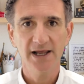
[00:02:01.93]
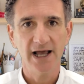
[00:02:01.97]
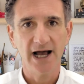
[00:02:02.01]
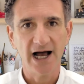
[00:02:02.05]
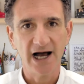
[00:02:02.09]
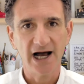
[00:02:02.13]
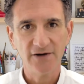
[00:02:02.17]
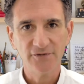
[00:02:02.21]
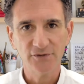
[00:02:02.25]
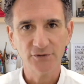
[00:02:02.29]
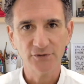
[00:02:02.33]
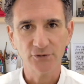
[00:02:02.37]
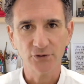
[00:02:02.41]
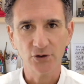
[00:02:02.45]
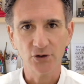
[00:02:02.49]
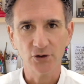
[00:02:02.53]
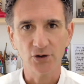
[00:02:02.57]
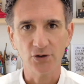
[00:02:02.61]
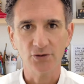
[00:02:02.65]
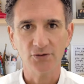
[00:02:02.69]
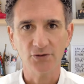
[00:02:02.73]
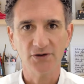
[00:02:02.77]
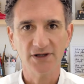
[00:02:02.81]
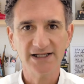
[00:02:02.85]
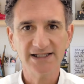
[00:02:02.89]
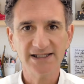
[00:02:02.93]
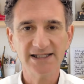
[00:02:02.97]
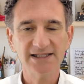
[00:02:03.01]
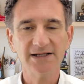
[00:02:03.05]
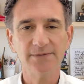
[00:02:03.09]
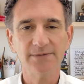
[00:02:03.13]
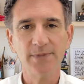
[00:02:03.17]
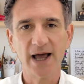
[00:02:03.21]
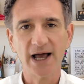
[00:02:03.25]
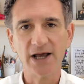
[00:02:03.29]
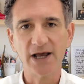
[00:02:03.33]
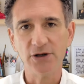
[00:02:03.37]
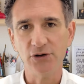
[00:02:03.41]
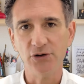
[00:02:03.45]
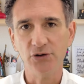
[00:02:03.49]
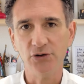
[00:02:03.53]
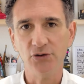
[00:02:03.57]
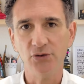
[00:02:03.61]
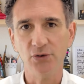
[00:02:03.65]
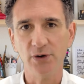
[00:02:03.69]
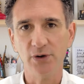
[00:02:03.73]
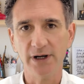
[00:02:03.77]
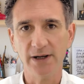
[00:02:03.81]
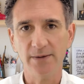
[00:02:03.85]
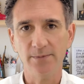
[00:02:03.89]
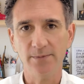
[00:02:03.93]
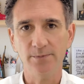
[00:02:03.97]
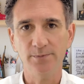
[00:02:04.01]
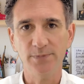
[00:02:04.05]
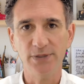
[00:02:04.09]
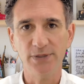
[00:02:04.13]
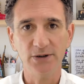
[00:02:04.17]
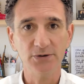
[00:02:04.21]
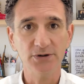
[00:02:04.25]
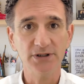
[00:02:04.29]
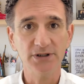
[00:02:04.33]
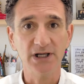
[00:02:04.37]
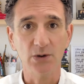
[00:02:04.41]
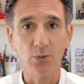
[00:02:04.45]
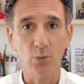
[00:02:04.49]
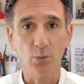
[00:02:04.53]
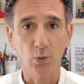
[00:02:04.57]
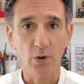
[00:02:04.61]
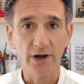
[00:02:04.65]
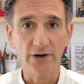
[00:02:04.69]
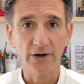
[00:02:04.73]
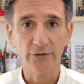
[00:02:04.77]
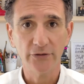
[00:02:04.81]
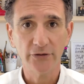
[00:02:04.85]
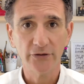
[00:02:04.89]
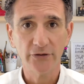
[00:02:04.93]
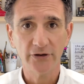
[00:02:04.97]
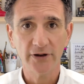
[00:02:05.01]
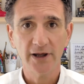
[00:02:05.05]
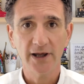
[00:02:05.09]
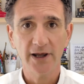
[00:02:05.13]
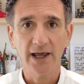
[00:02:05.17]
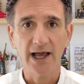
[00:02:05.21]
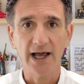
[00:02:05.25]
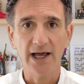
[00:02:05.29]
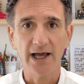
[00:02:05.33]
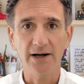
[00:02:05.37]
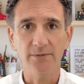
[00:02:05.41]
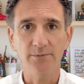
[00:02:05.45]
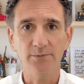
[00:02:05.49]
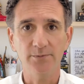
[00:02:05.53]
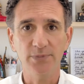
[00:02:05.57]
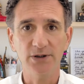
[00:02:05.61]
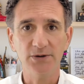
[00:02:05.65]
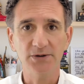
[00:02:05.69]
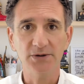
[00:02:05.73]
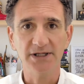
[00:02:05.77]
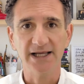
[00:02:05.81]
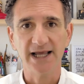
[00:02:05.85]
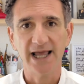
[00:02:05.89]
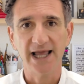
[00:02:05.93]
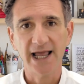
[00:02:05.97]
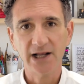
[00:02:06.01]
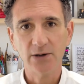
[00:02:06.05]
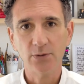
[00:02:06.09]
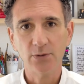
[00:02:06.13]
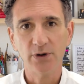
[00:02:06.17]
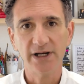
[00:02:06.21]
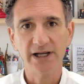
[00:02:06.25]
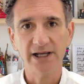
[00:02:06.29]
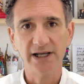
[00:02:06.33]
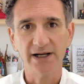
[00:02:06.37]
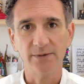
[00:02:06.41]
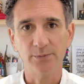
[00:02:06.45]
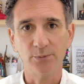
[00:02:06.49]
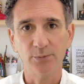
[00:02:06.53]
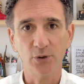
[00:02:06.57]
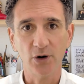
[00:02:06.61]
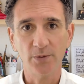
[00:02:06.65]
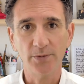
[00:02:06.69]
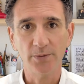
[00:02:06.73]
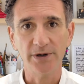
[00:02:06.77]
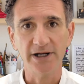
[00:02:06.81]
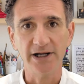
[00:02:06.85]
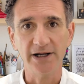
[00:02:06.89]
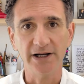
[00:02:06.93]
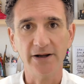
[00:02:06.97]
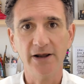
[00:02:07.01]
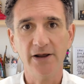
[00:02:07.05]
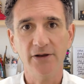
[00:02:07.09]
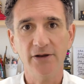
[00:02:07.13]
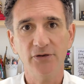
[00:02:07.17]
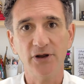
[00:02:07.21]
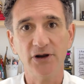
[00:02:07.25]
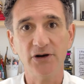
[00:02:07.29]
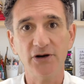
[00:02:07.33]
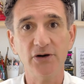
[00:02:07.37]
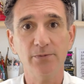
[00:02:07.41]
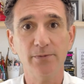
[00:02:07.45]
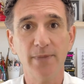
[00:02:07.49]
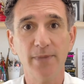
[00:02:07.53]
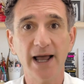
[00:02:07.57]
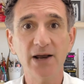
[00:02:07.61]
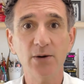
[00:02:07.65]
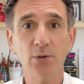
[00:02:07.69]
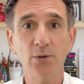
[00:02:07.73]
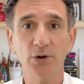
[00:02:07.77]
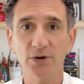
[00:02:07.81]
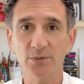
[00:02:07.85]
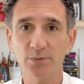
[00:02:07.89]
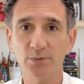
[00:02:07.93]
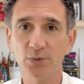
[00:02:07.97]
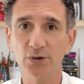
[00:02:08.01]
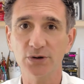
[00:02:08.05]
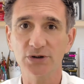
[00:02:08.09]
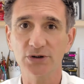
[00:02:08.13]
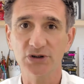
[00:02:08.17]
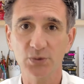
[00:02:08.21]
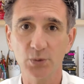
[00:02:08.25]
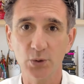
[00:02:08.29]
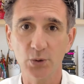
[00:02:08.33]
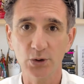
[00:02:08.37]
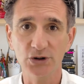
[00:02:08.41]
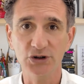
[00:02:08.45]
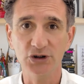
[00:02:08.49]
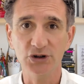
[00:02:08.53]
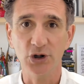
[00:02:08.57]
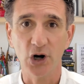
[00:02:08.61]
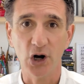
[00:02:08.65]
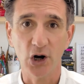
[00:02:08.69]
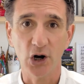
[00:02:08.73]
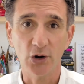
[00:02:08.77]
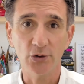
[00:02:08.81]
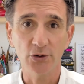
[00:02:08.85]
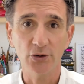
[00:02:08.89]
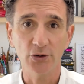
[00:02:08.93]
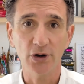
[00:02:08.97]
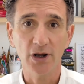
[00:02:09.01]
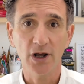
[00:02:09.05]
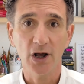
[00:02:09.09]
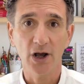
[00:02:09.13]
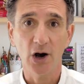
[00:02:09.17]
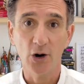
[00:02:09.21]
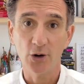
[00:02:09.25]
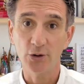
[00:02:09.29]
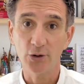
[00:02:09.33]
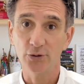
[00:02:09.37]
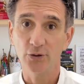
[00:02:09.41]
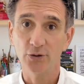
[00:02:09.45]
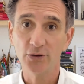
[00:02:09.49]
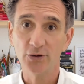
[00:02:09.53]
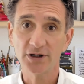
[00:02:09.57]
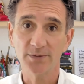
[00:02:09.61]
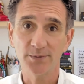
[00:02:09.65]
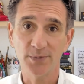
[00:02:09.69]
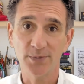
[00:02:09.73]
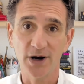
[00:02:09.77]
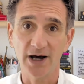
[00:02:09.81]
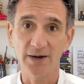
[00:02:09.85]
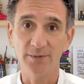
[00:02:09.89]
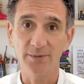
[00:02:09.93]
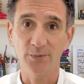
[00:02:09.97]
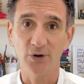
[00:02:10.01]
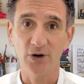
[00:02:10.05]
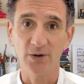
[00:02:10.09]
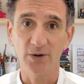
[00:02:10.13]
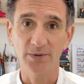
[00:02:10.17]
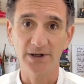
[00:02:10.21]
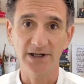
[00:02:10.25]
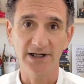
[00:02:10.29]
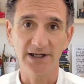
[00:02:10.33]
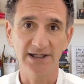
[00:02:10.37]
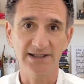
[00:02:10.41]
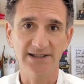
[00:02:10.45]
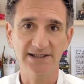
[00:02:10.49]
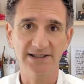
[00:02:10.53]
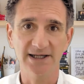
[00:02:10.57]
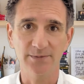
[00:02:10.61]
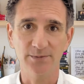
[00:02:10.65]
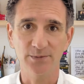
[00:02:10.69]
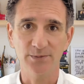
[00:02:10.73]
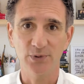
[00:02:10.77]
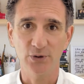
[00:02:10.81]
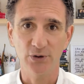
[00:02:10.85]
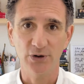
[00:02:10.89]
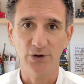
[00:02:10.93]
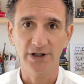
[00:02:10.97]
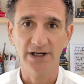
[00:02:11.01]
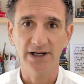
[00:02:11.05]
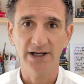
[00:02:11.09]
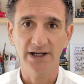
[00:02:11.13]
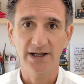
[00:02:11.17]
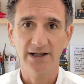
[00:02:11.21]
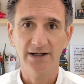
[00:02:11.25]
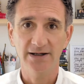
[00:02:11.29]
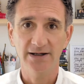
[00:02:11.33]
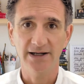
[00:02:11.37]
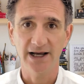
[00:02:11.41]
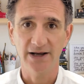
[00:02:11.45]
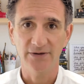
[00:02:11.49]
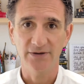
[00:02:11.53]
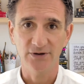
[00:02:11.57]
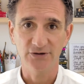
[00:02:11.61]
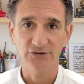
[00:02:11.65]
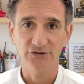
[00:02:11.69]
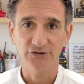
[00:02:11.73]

After all, this is about you building wealth and building equity in a property that you may want to put towards your own owner-occupied property at some point down the